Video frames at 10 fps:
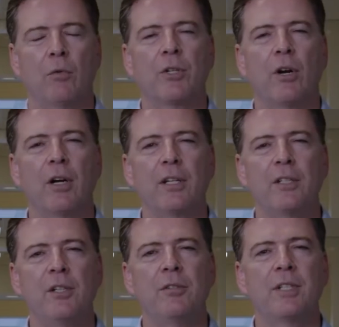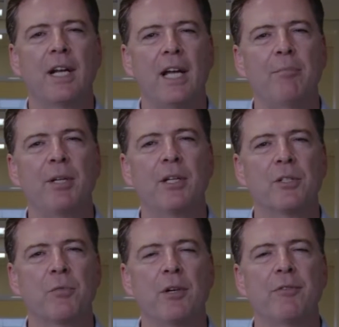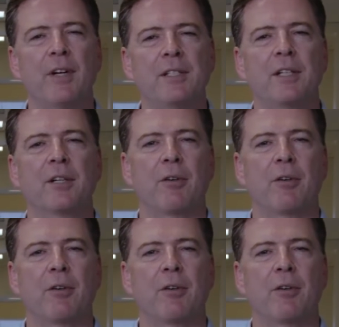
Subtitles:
We're talking to you today because we are facing a